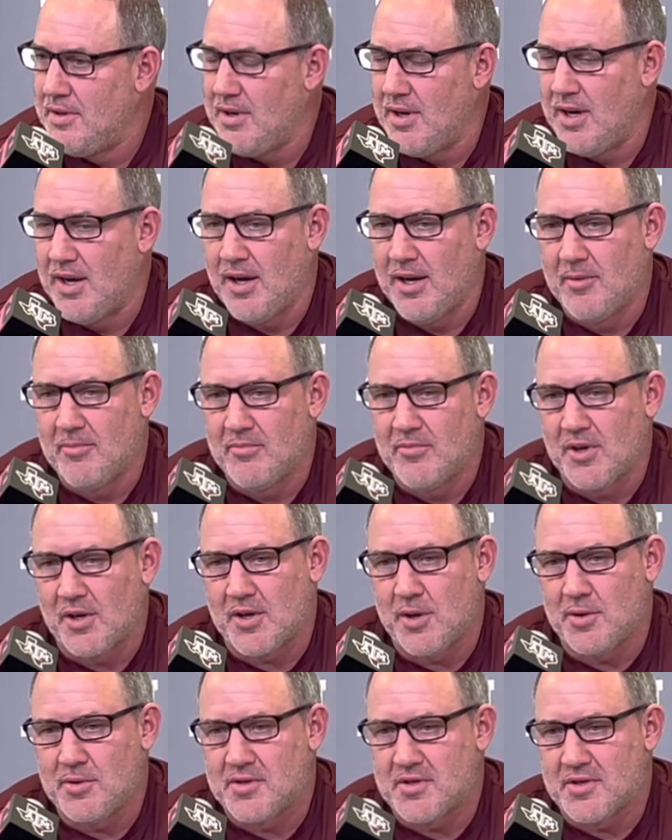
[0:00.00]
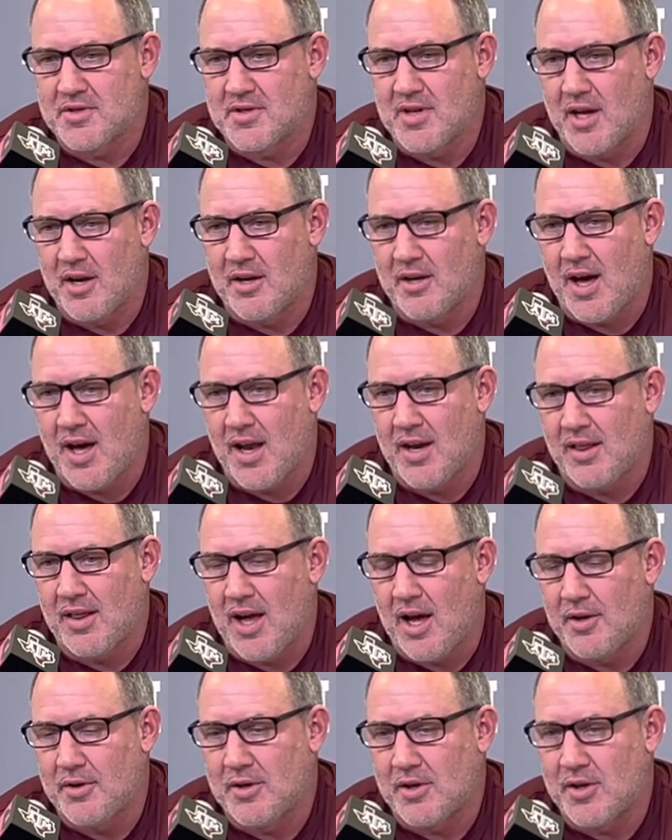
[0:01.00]
The coaches that are not
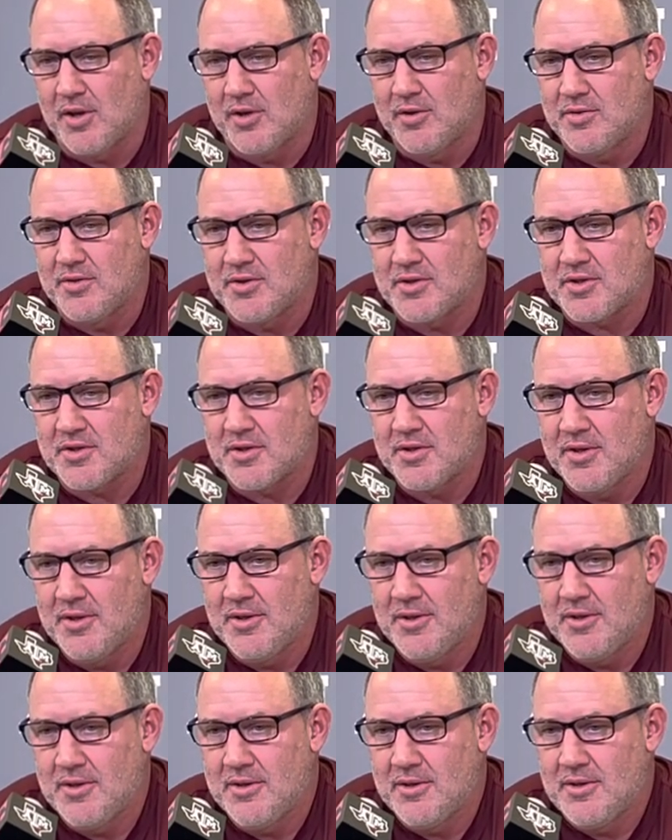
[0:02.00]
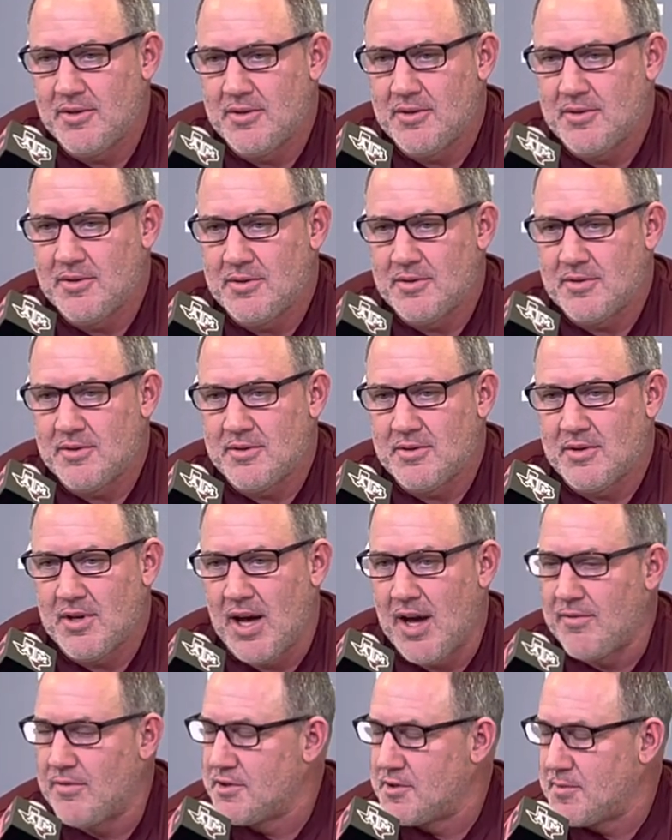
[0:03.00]
allowed to coach
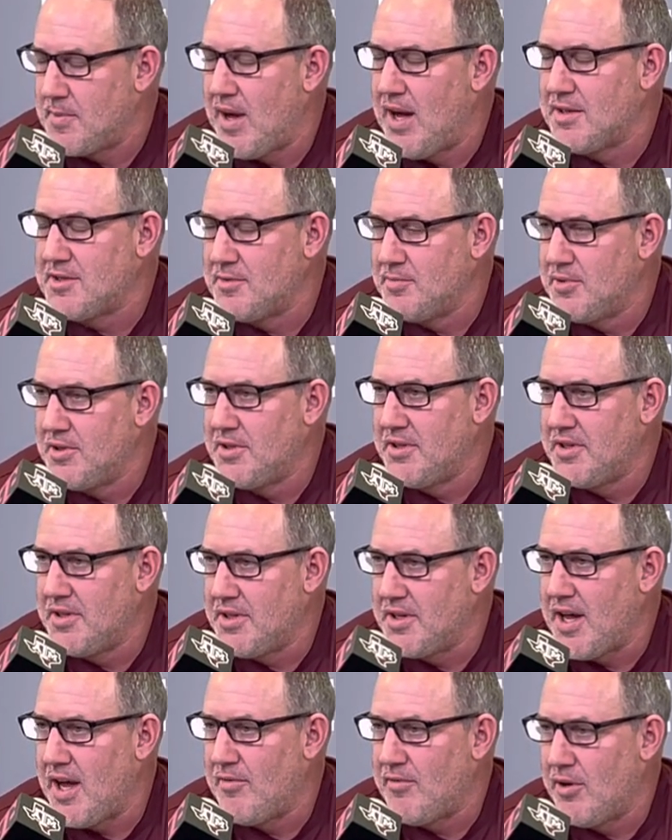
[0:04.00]
have responsibility and have